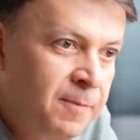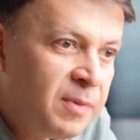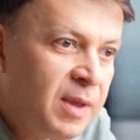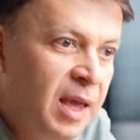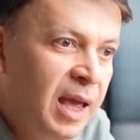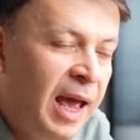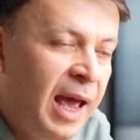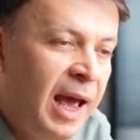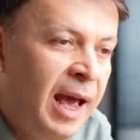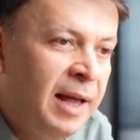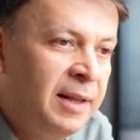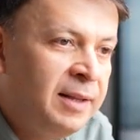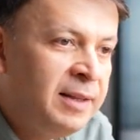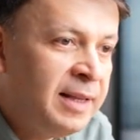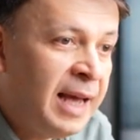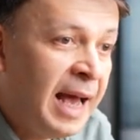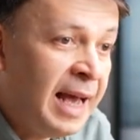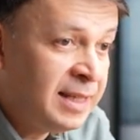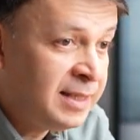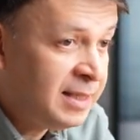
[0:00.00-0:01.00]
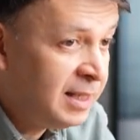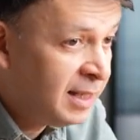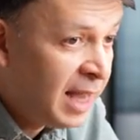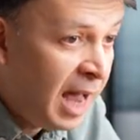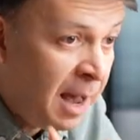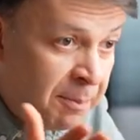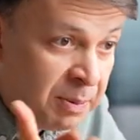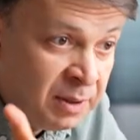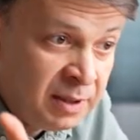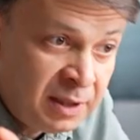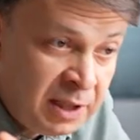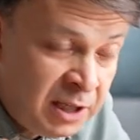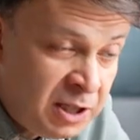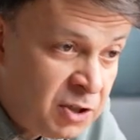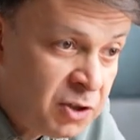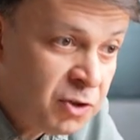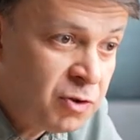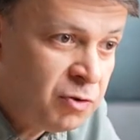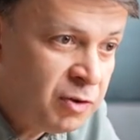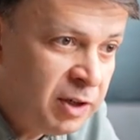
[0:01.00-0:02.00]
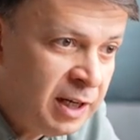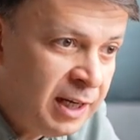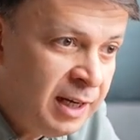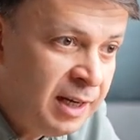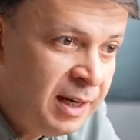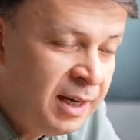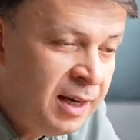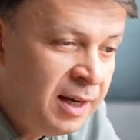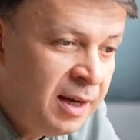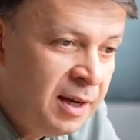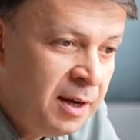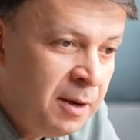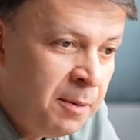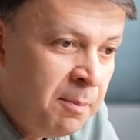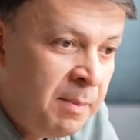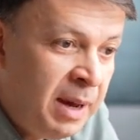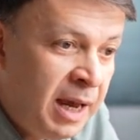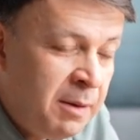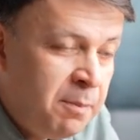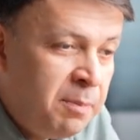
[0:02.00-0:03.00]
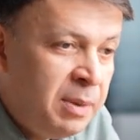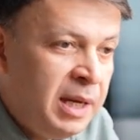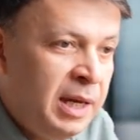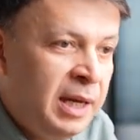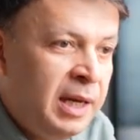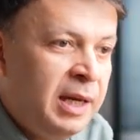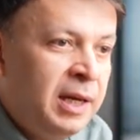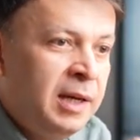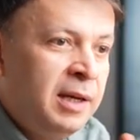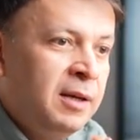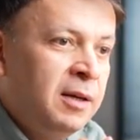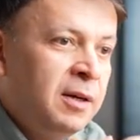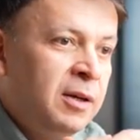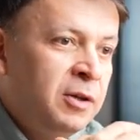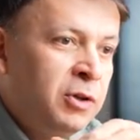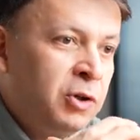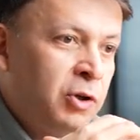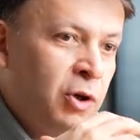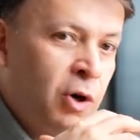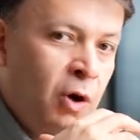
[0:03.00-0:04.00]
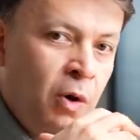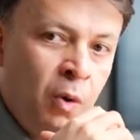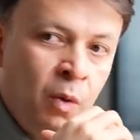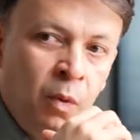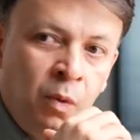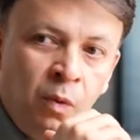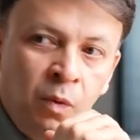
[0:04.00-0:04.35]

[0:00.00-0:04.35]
And as it happened in history, maybe, you know,